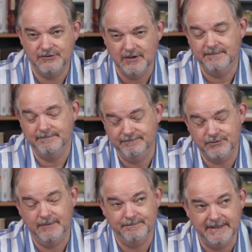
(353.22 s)
trump it. And
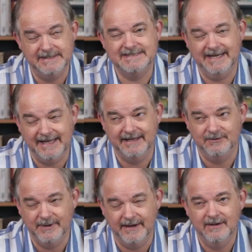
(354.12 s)
trump means taking it
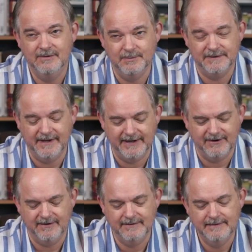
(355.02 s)
away with a high
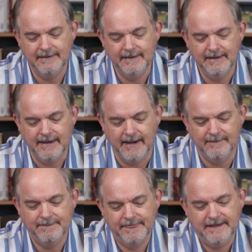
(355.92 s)
card.
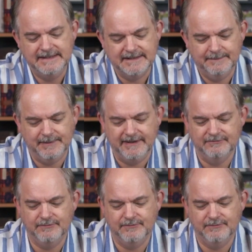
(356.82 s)
He's going to play the